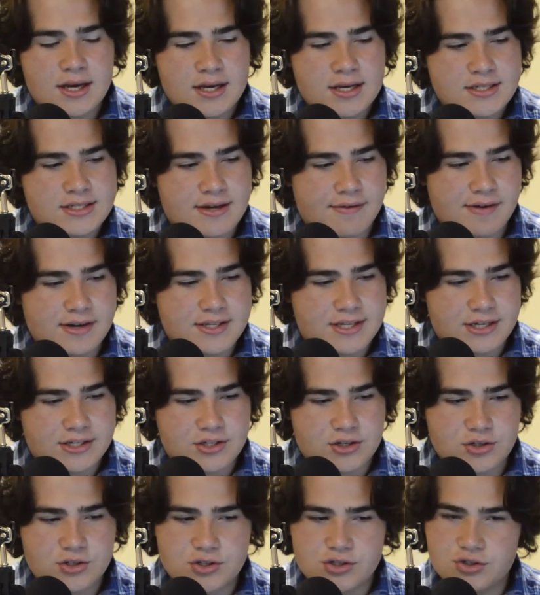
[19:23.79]

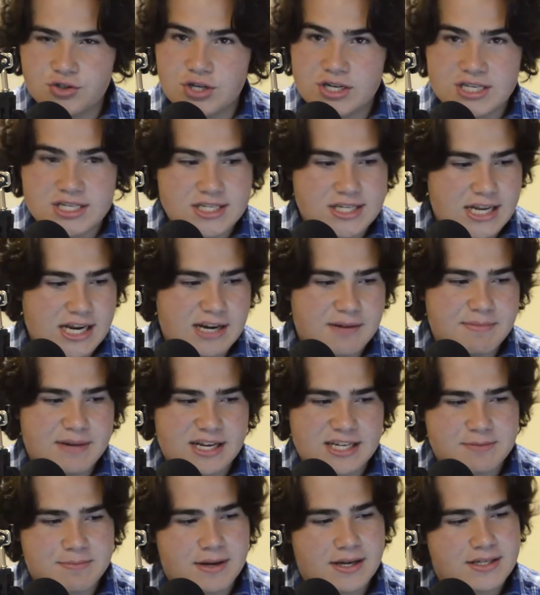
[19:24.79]
76ers, Jayson Tatum,
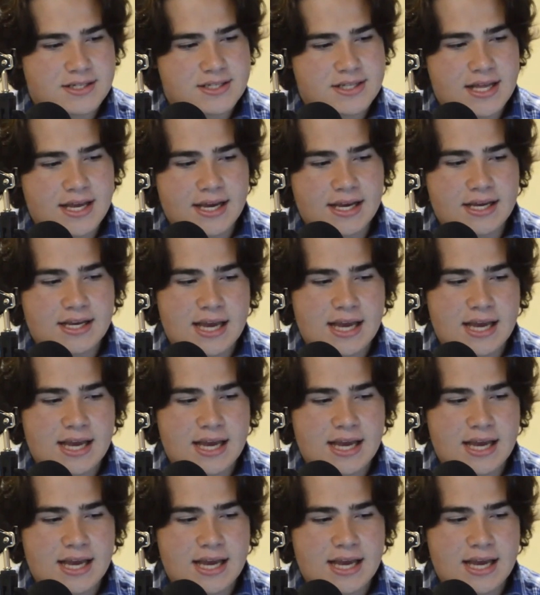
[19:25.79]
next best thing.